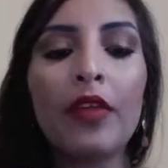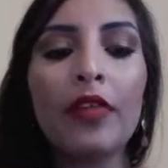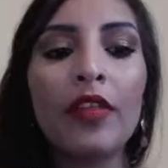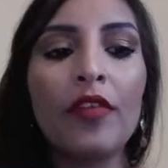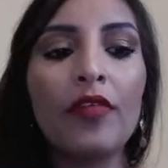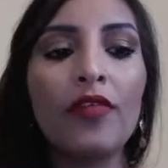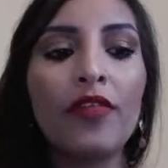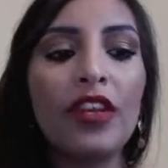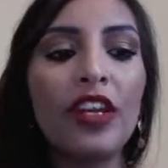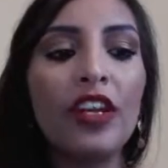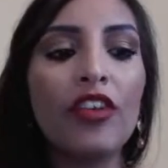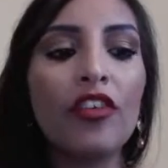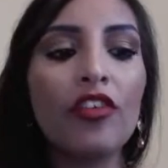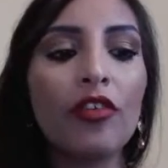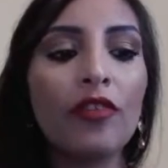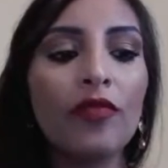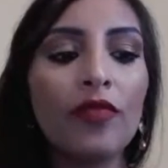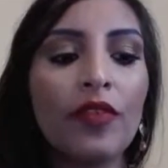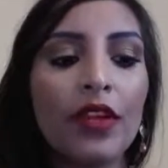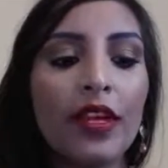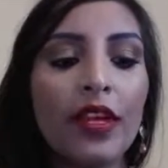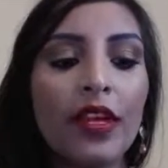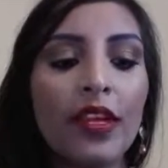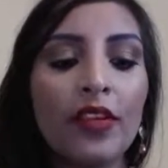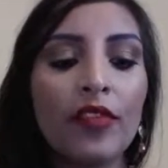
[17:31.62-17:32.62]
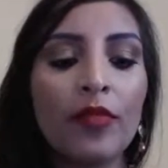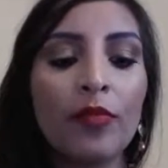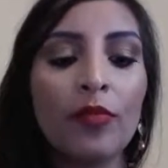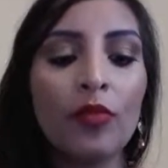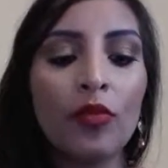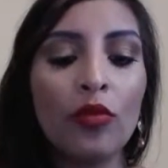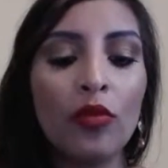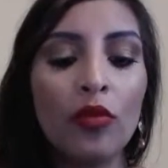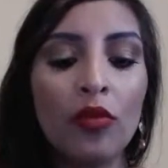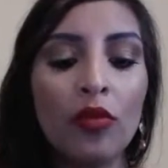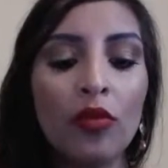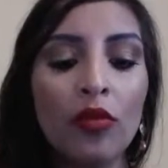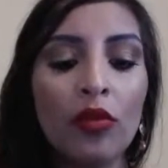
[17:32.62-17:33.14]
the finish of it is
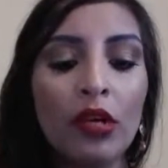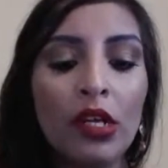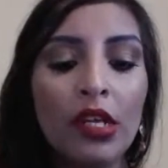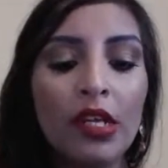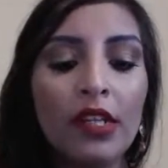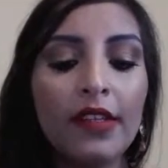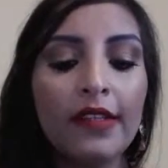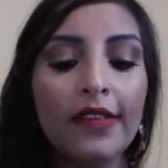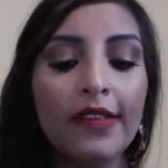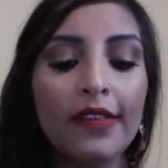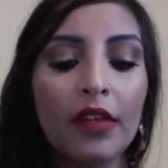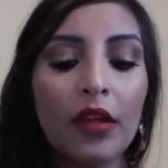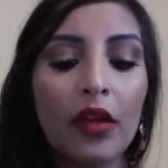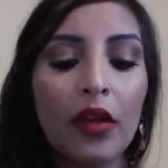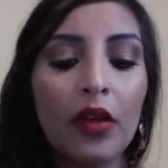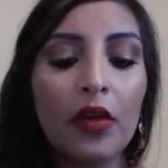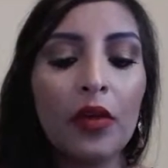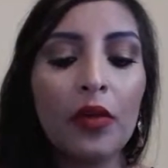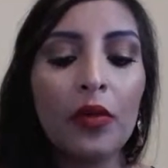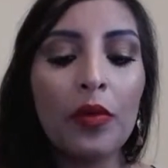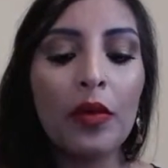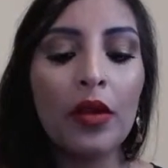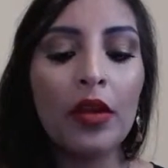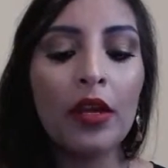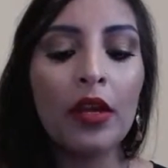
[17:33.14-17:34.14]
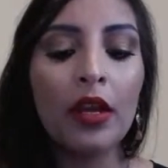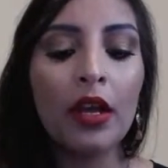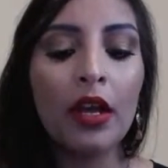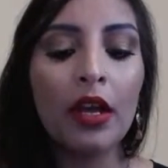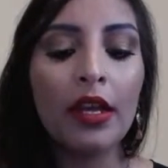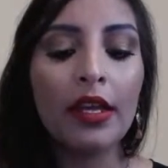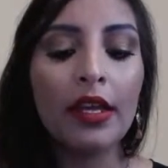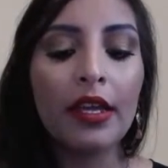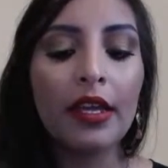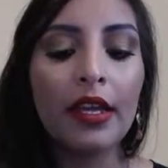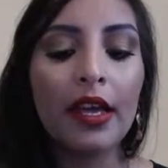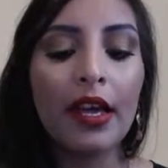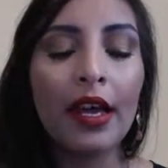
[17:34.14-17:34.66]
more so
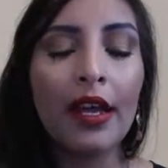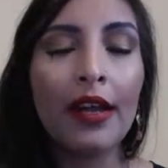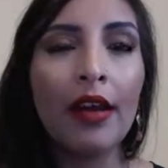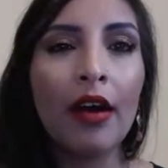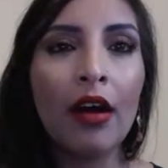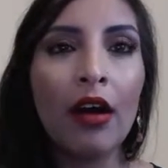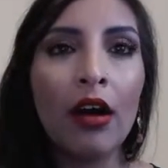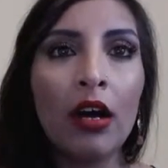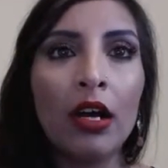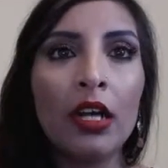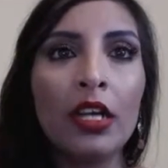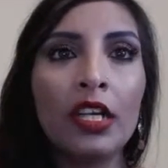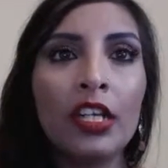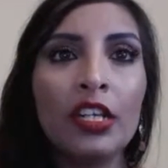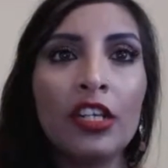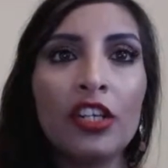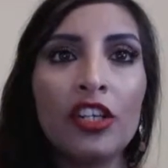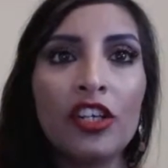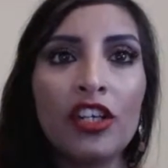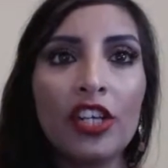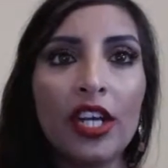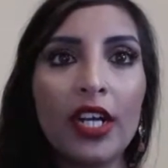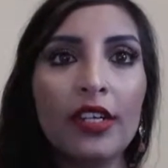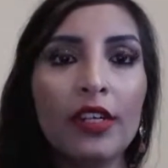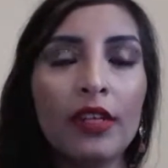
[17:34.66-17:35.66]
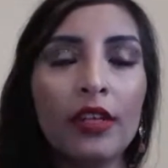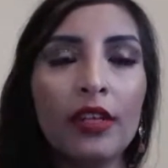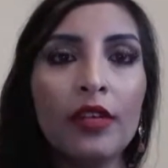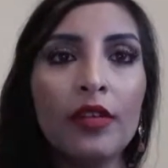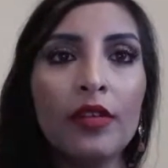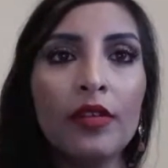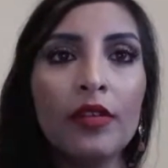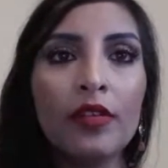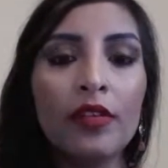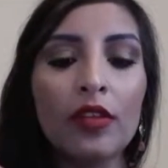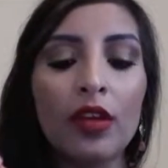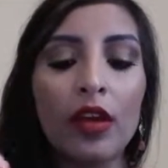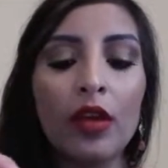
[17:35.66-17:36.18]
like an eye
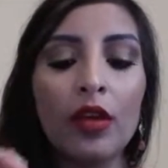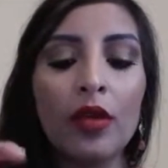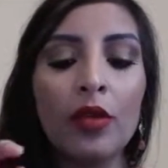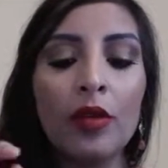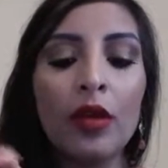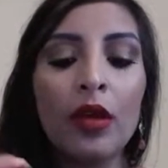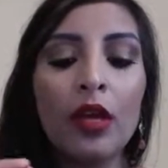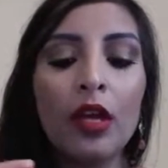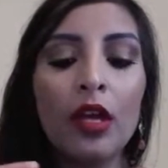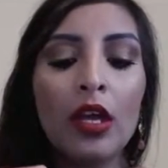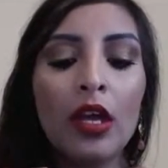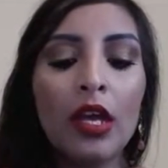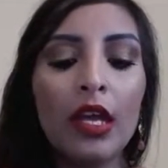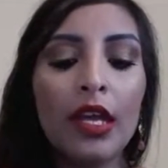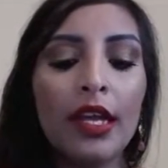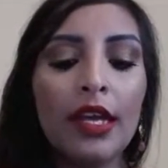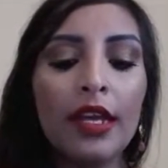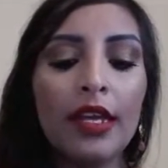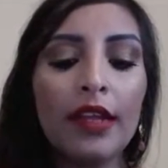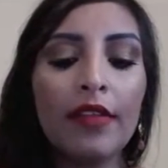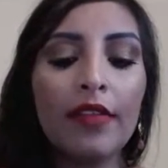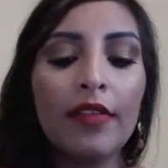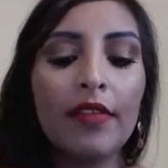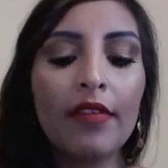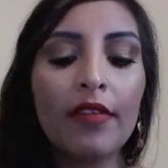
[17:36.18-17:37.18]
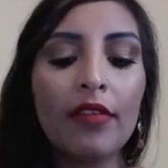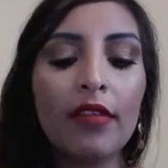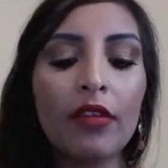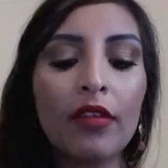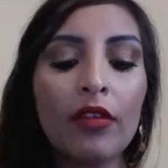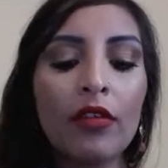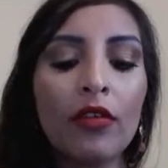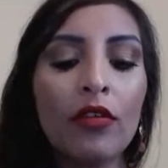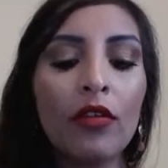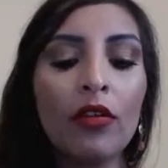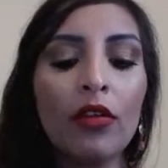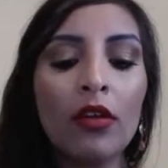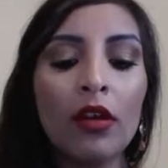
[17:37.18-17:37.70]
shadow, so it's
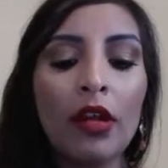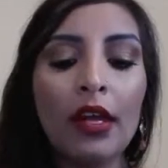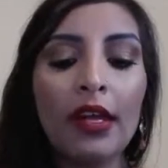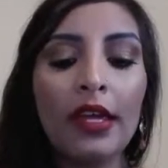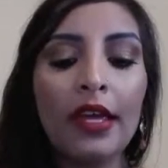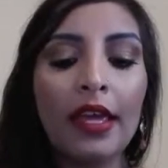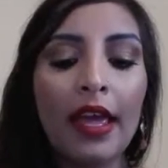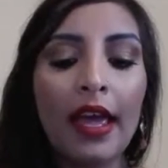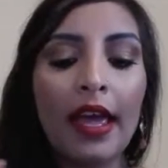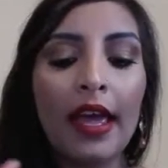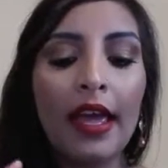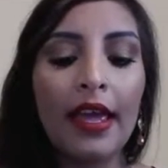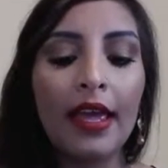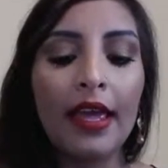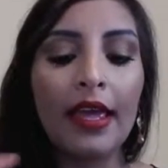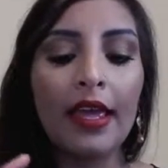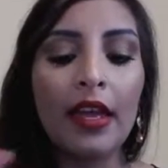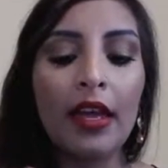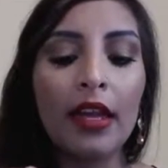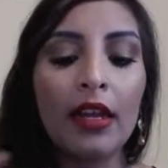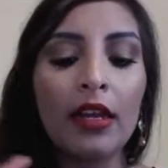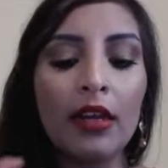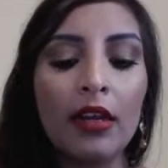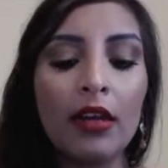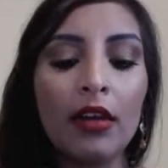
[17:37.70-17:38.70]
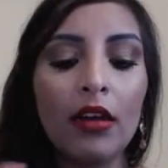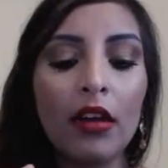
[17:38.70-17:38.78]
not like a